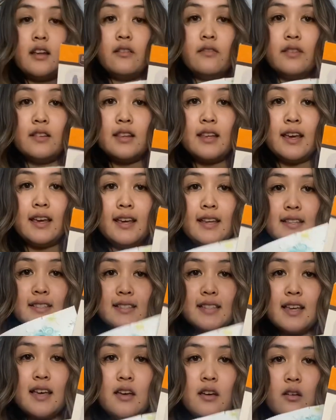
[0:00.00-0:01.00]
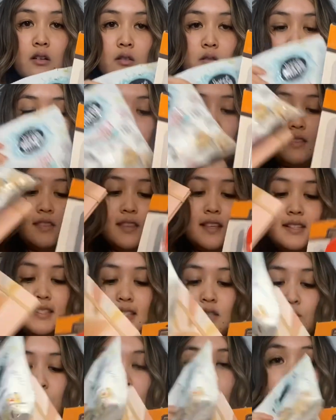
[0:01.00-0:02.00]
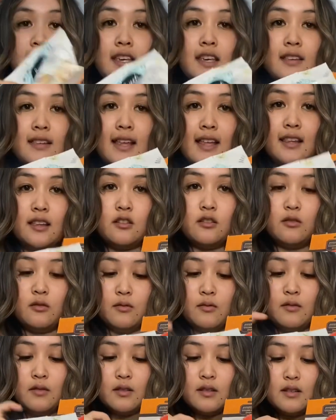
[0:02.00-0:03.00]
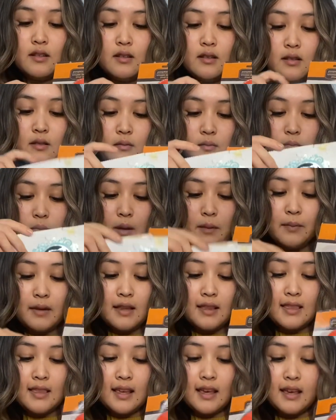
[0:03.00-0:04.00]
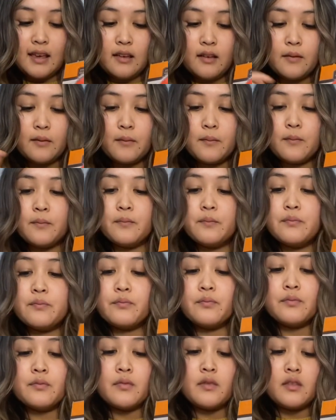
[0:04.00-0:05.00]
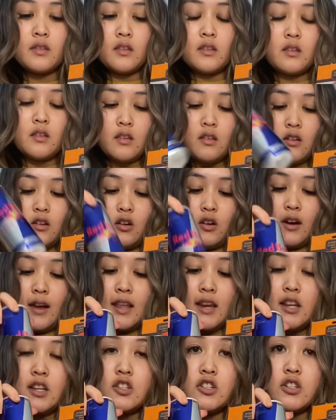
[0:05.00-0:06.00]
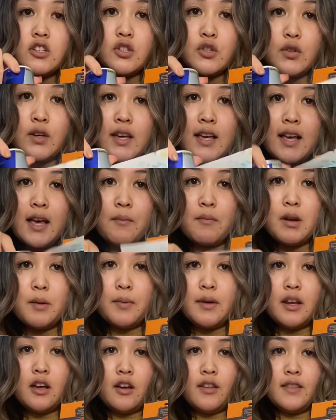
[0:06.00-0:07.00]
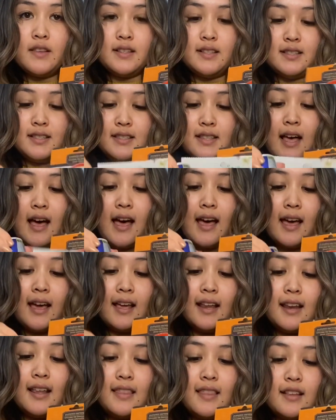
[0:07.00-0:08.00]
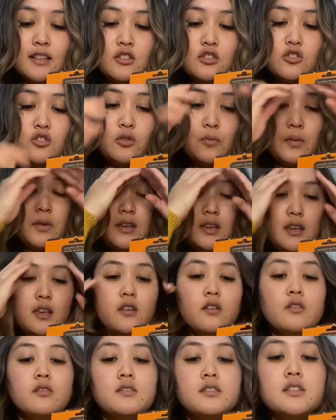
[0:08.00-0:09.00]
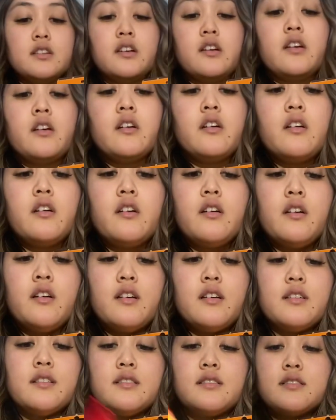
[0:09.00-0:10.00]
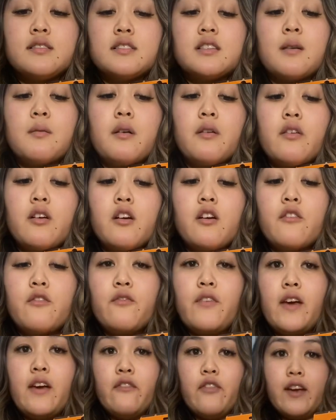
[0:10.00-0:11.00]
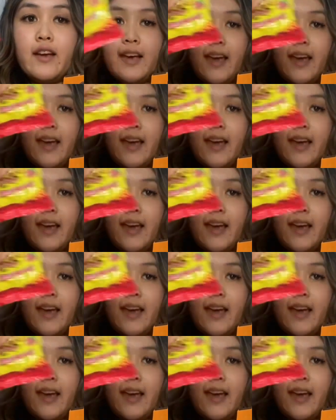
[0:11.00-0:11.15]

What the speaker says: of lay it down. This is really cute, that little pumpkin thing. Her energy drink, I'm gonna put it on the side. That's super cute. Some of her favorite